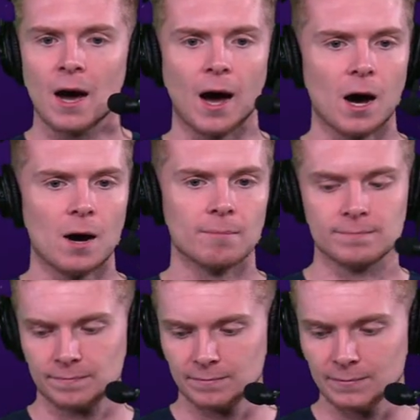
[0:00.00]

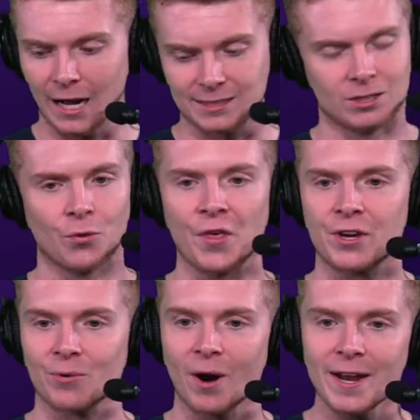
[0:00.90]
um, I still
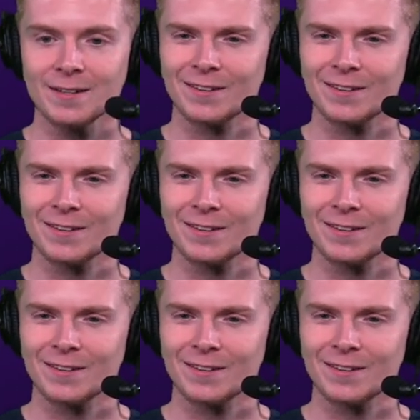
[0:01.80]
think you're right.